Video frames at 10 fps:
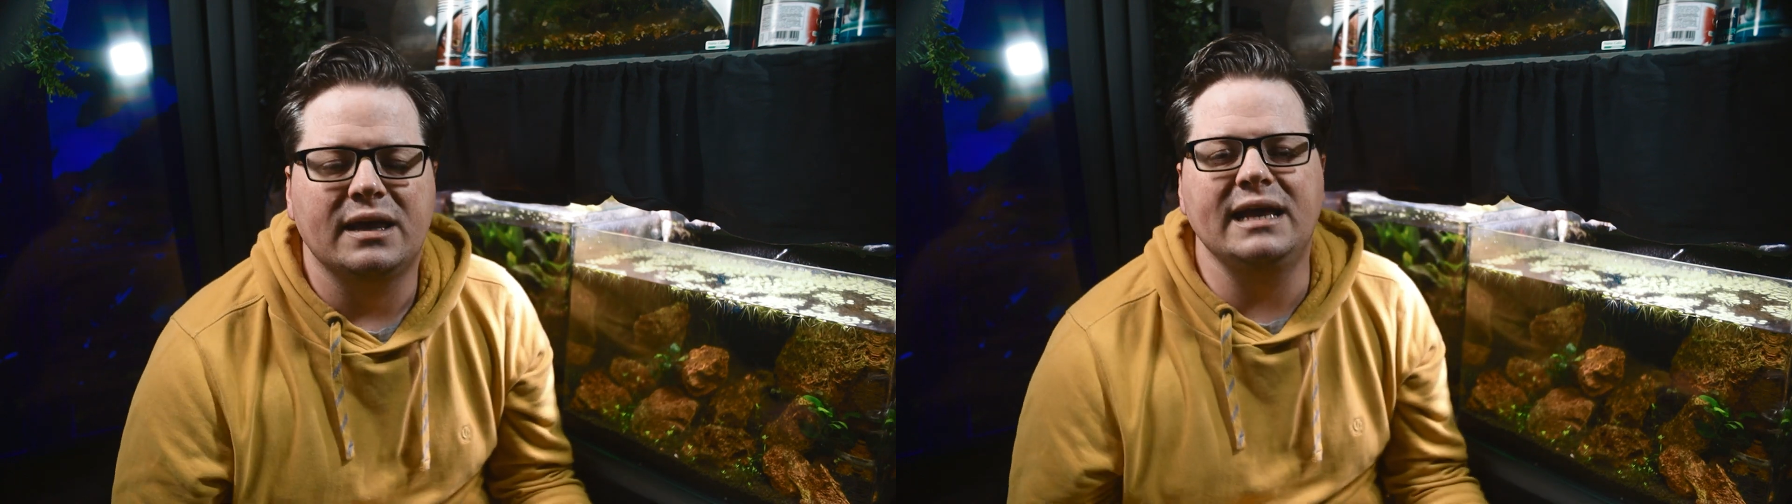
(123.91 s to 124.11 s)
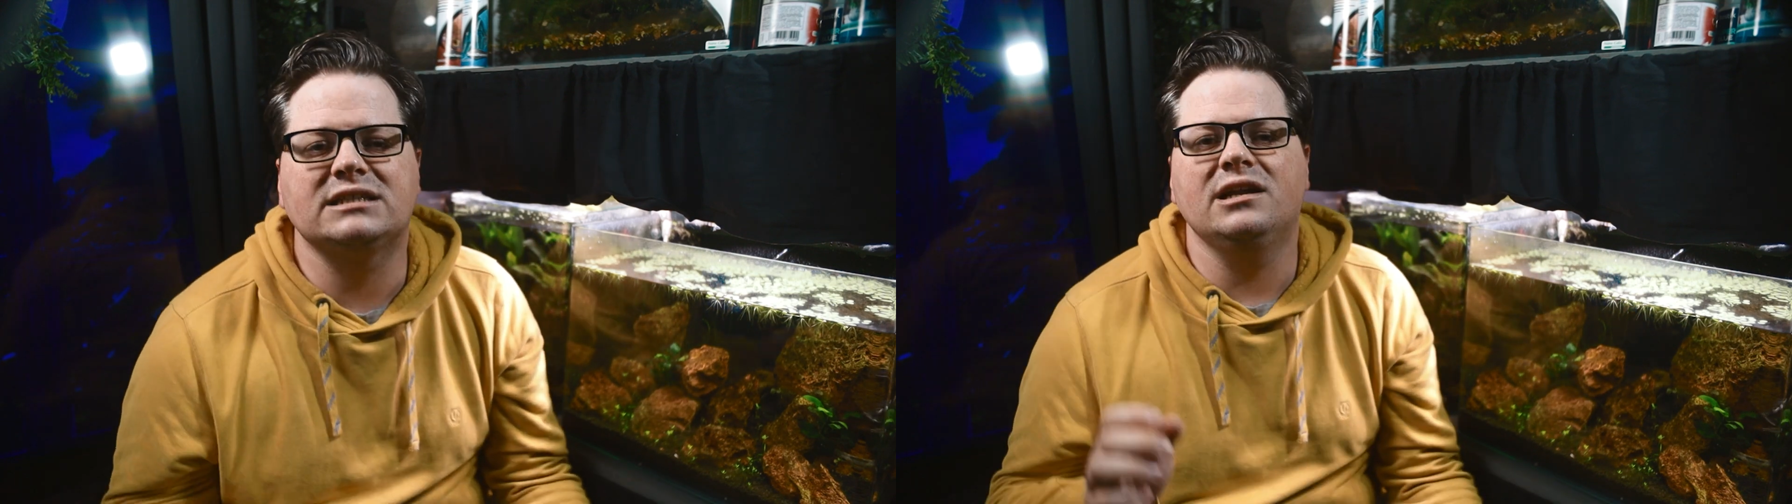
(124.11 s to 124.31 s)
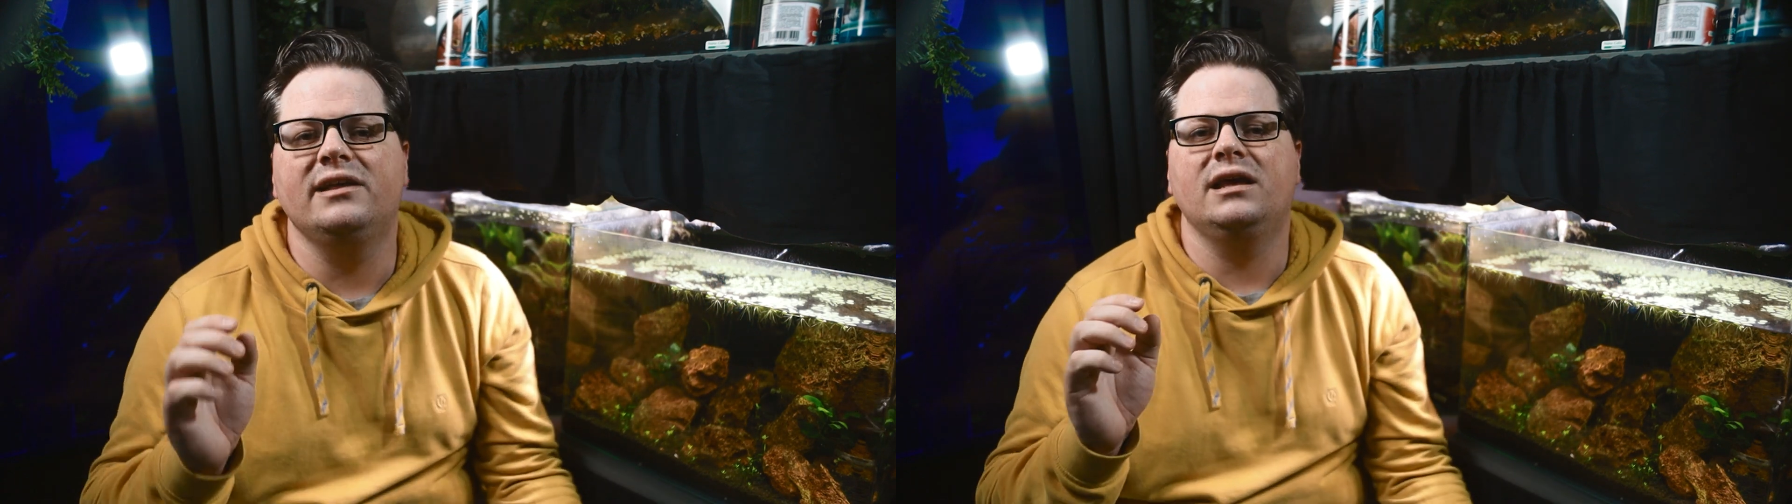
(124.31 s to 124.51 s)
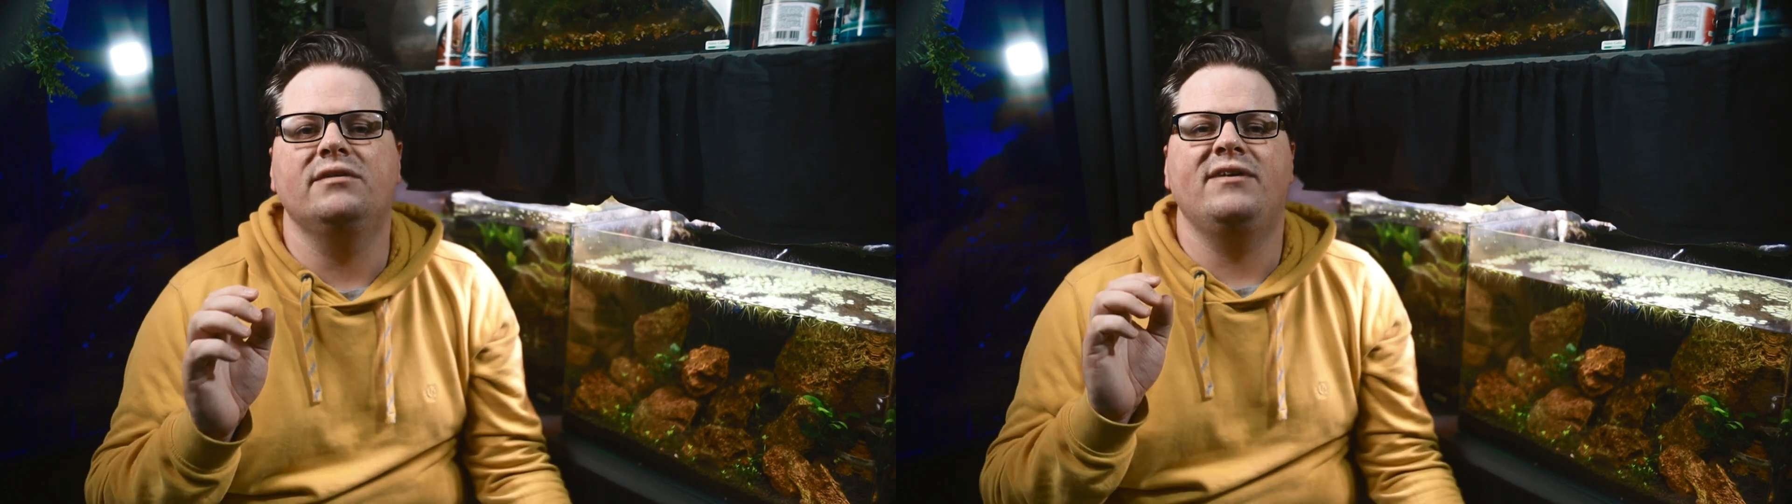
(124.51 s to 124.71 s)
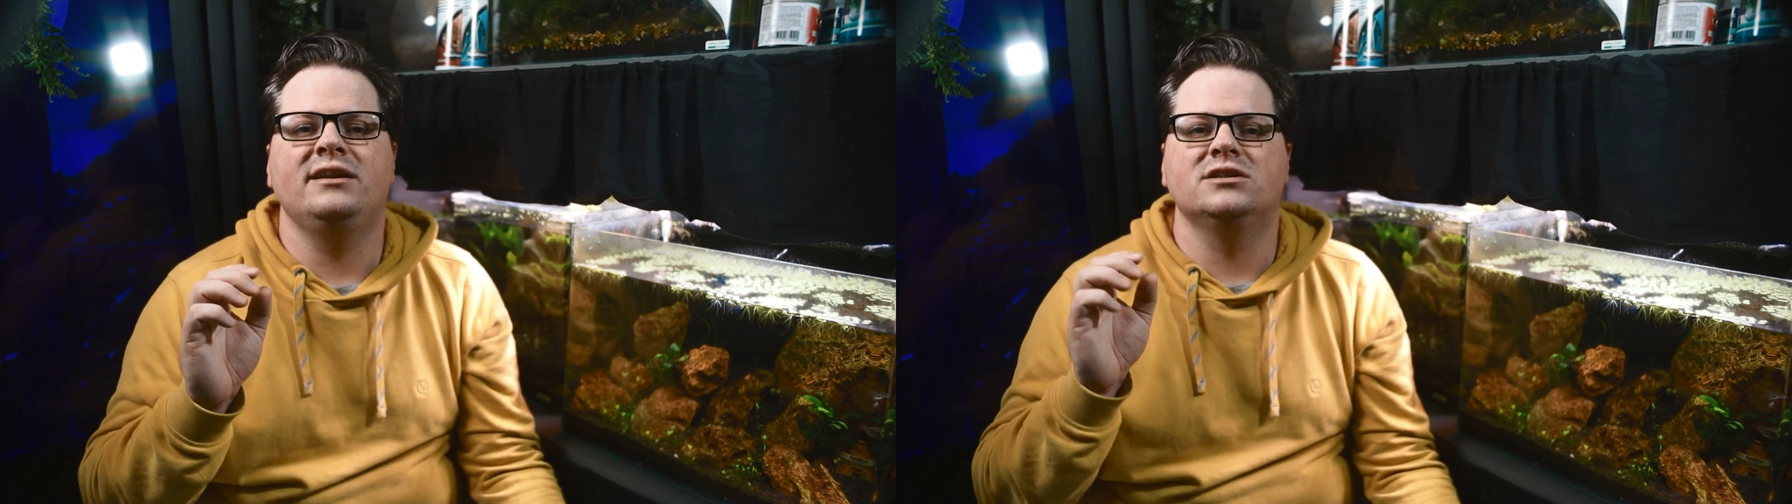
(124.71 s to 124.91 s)
It's like the
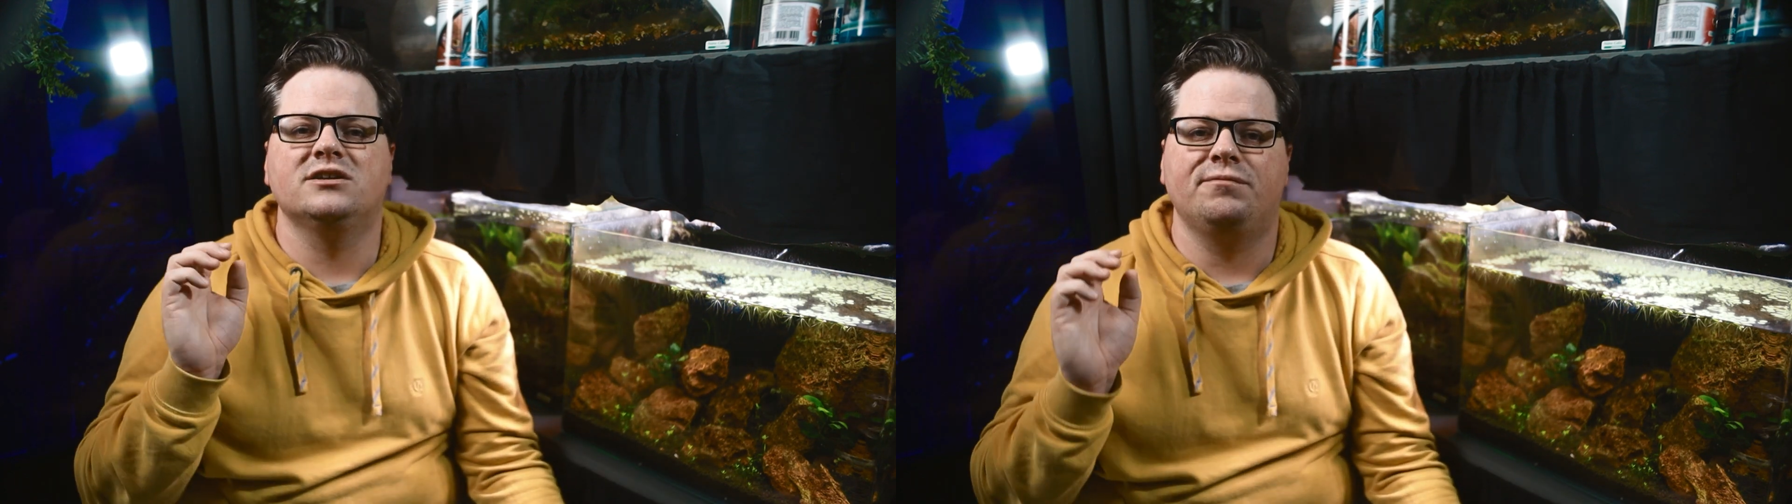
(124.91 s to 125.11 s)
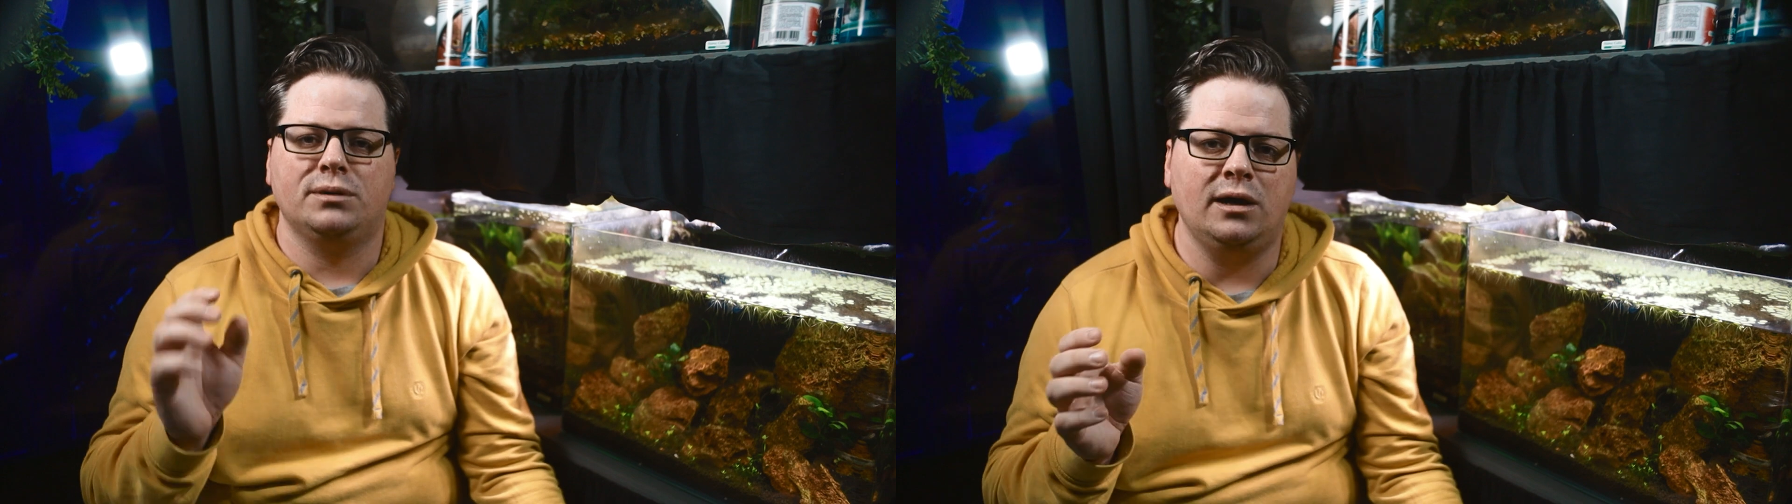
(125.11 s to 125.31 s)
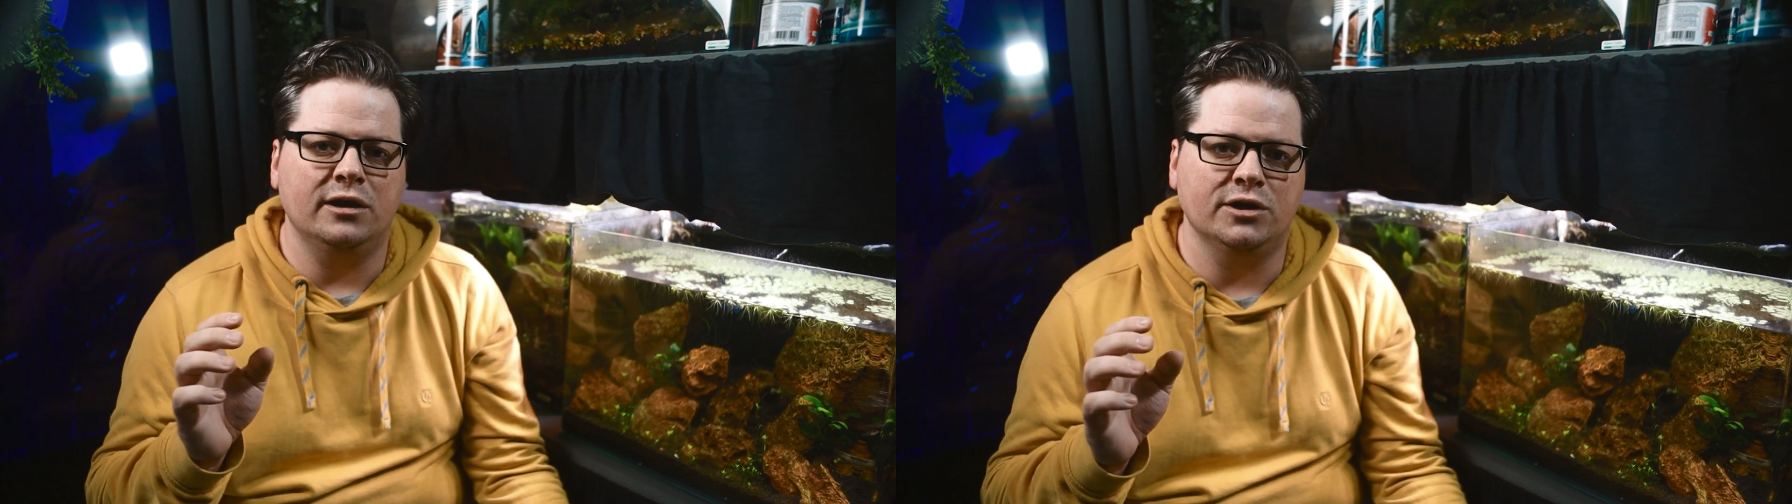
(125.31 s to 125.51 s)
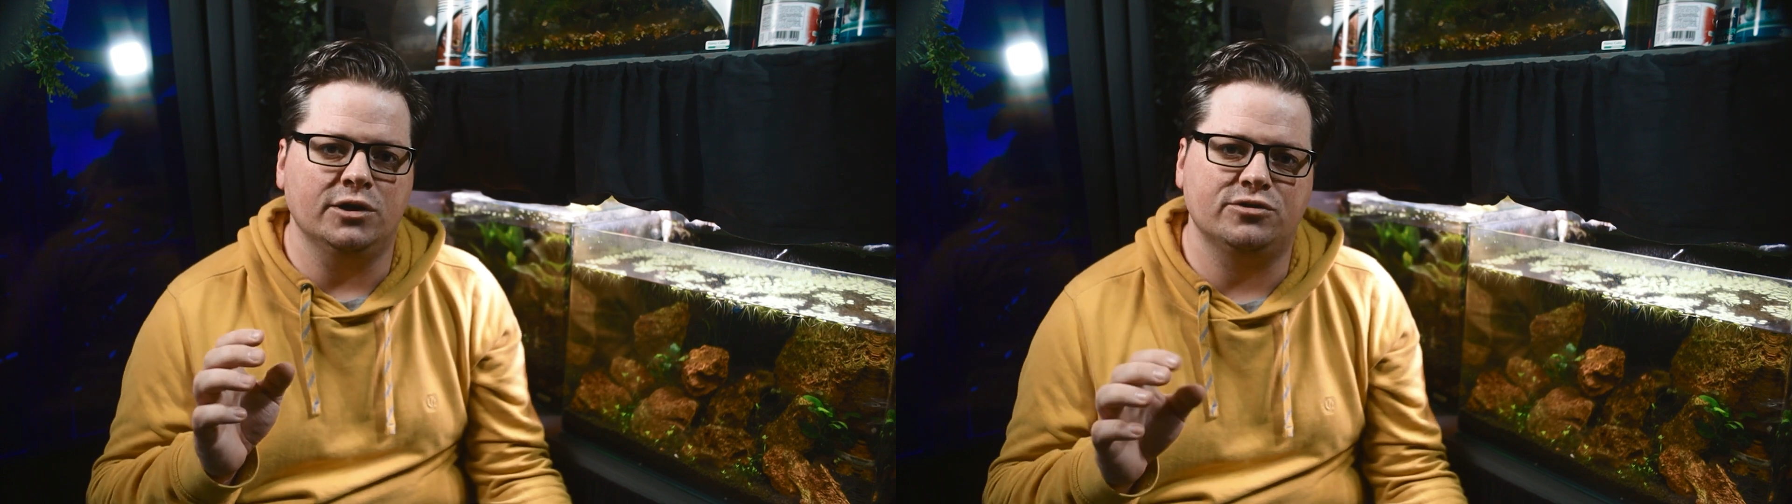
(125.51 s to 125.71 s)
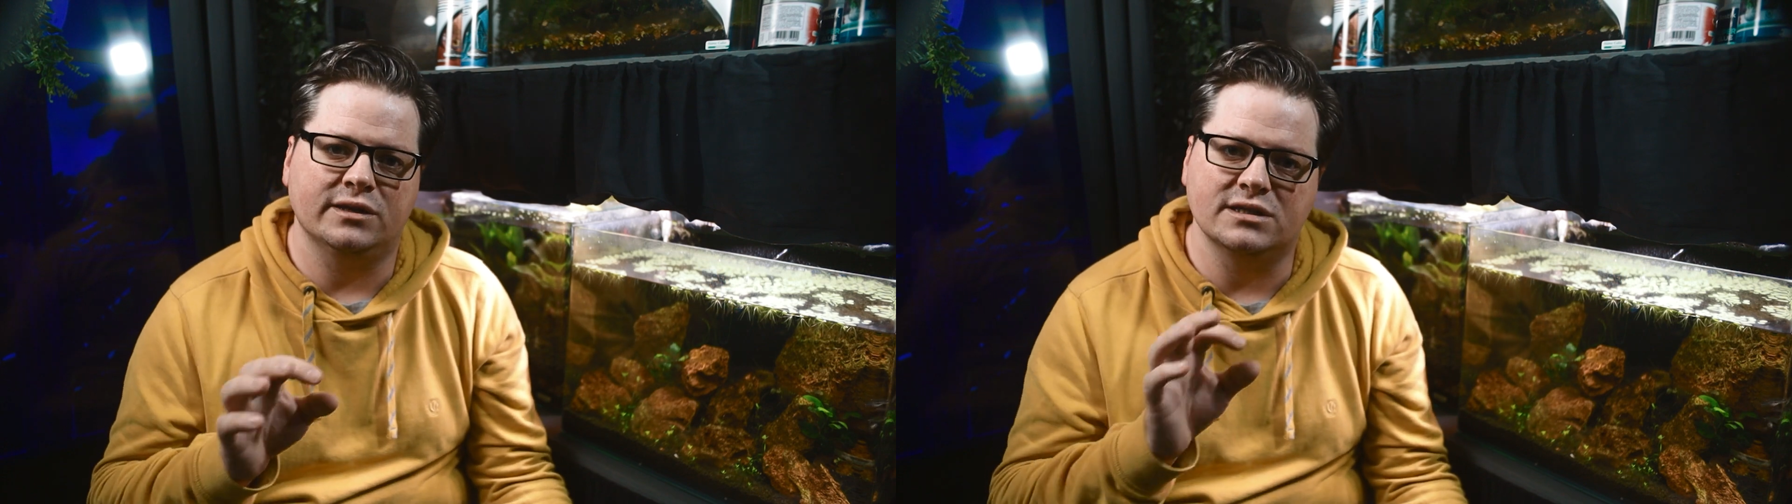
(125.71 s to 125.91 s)
Avengers of plant
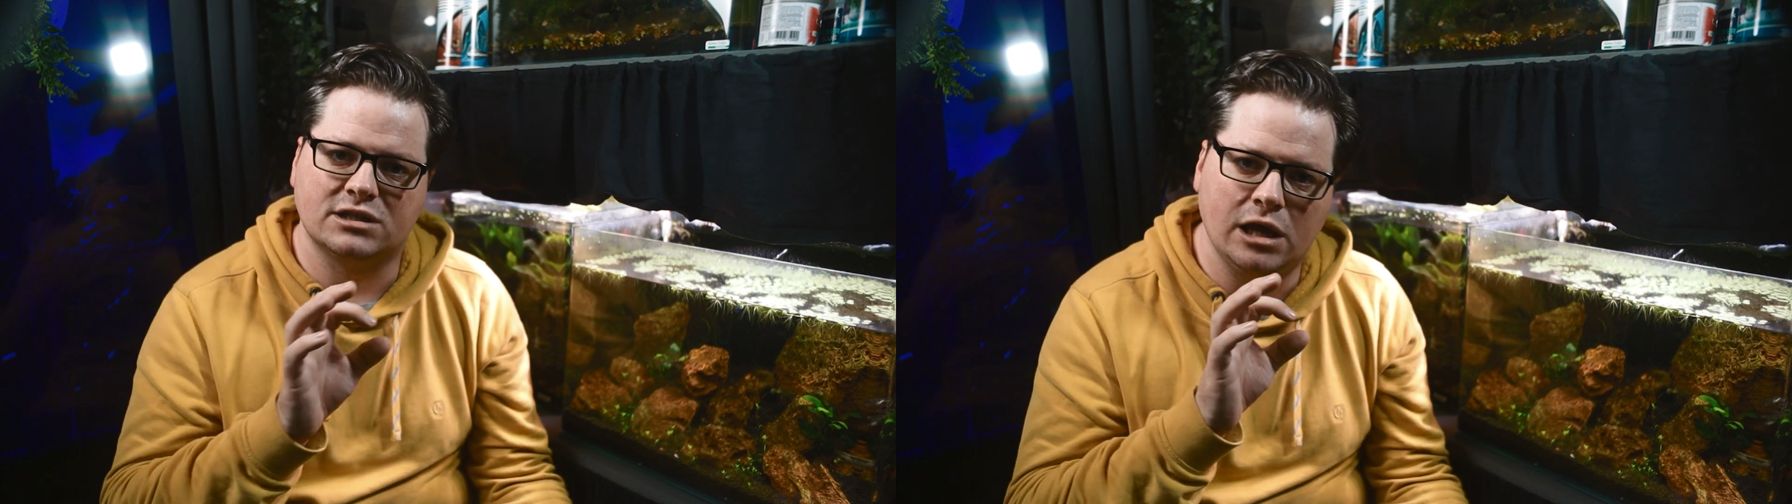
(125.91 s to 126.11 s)
nutrients,